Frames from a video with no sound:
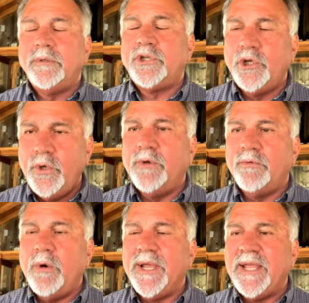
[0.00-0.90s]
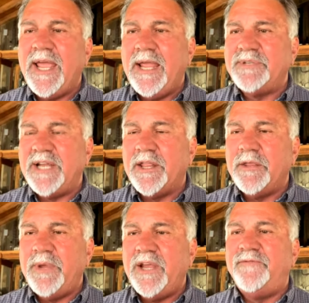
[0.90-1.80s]
two heroic games out of
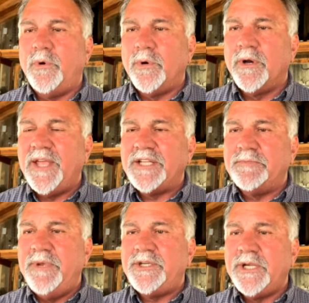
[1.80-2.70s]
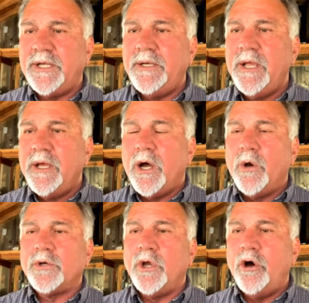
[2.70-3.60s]
the Big Four. That's Michigan
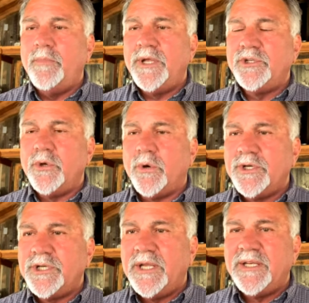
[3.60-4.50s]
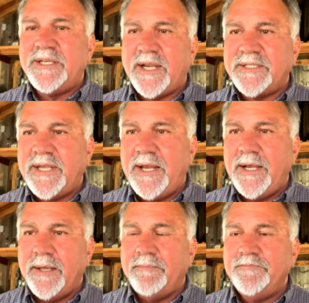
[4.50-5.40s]
Oklahoma, Georgia, and Texas A&M.
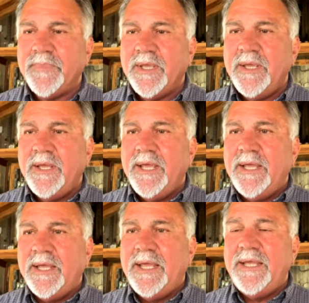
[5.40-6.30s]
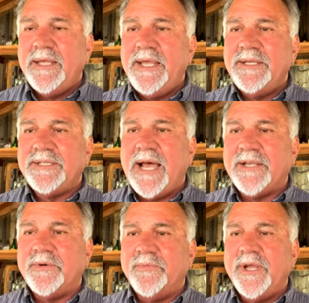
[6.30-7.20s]
He, he, he's got
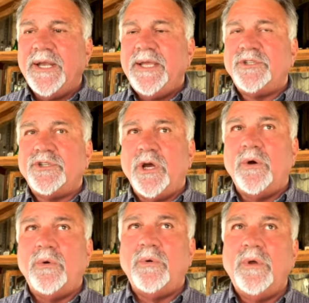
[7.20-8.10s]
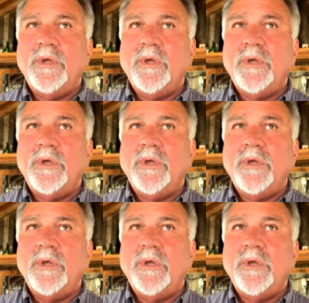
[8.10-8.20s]
to really show